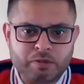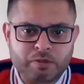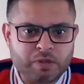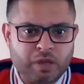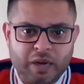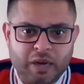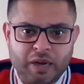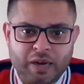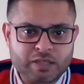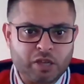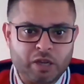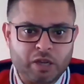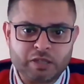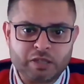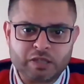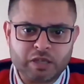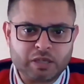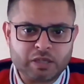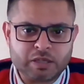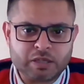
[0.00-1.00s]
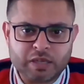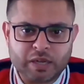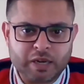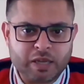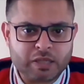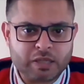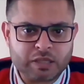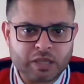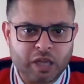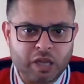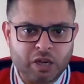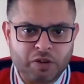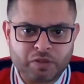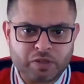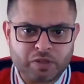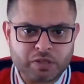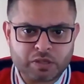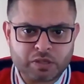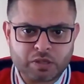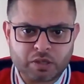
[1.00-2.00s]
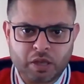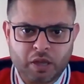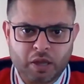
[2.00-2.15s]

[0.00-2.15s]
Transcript: got an exciting 10 years ahead of us.